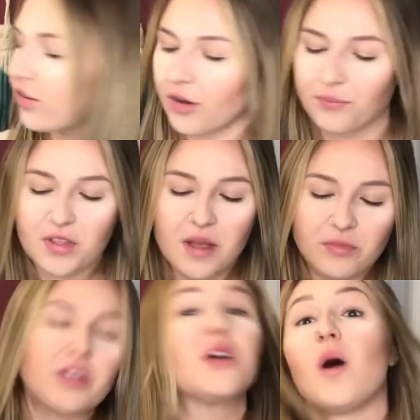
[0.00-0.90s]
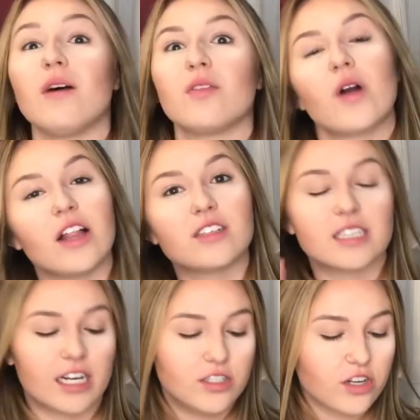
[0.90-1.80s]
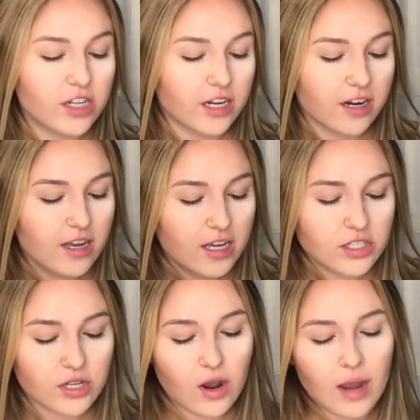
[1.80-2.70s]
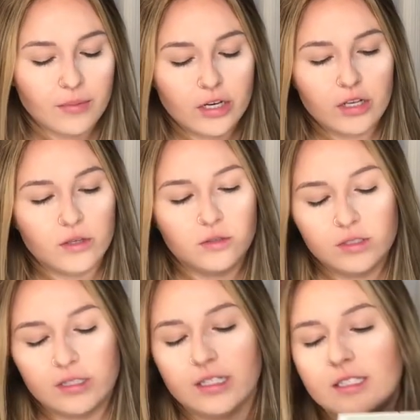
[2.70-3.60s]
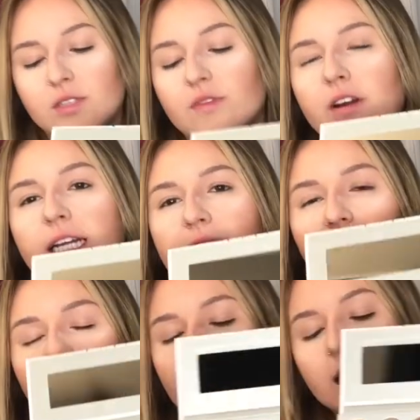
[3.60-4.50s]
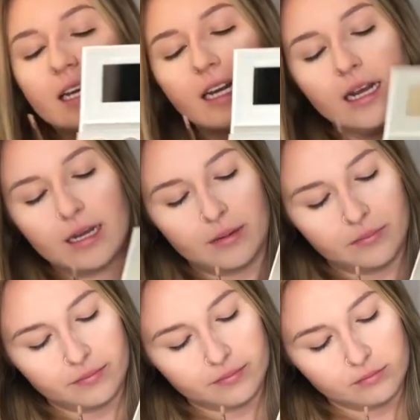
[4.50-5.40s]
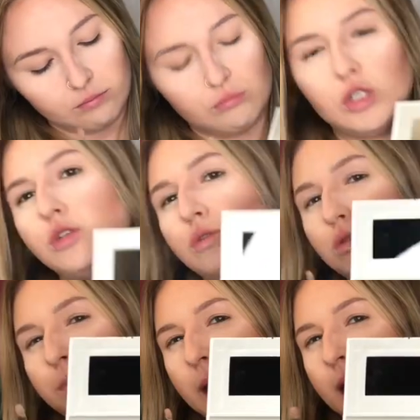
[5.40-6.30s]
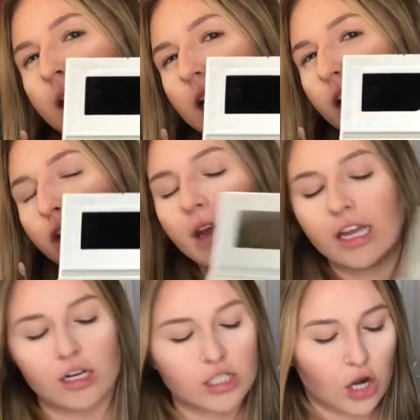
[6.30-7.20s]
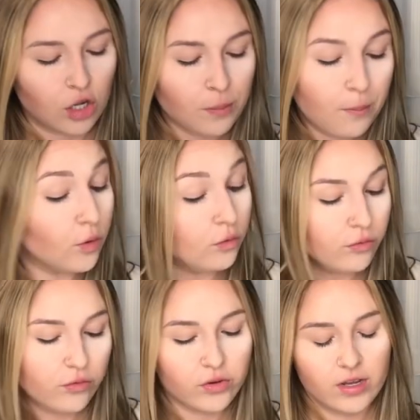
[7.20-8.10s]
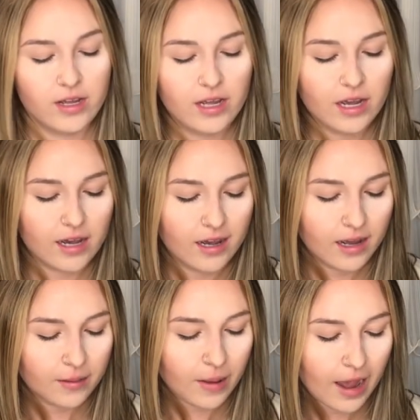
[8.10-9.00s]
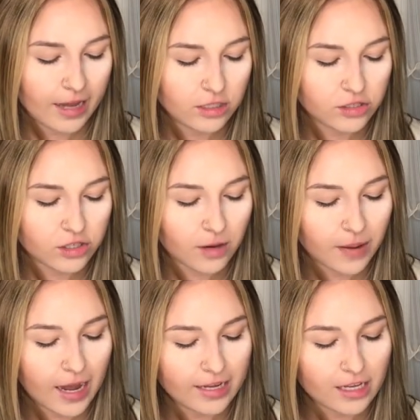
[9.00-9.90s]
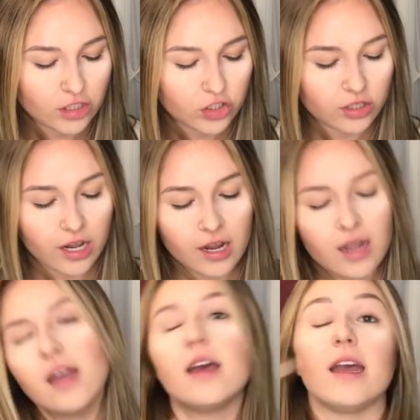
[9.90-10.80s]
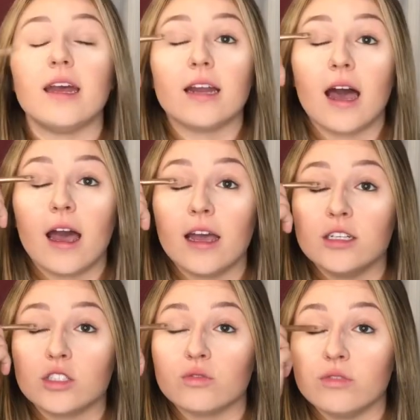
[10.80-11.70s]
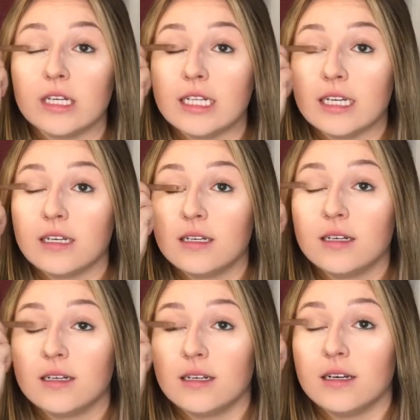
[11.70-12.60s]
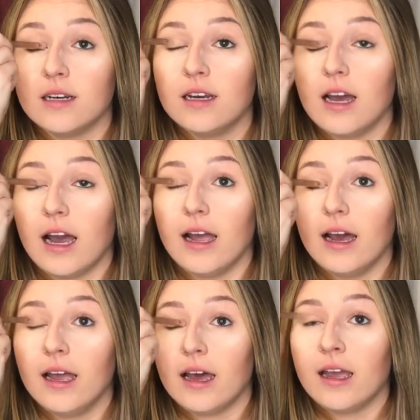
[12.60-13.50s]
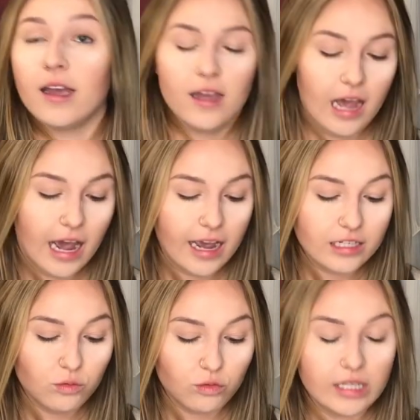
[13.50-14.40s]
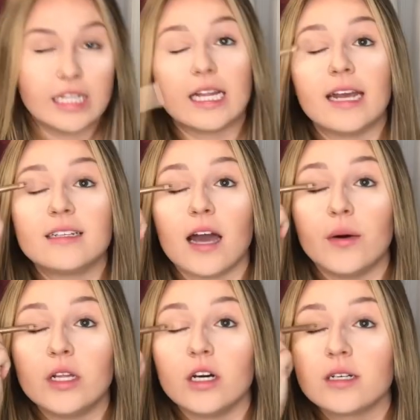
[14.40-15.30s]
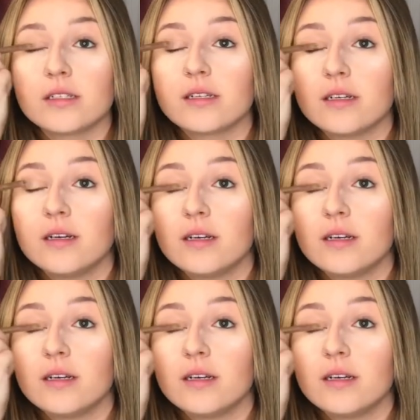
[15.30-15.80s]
So I'm just going to go off the colors that I used earlier. So I'm going to use this very light nude pink color right here. It's called Poof. I used it on my eye yesterday. And I just really, I really liked how it looked.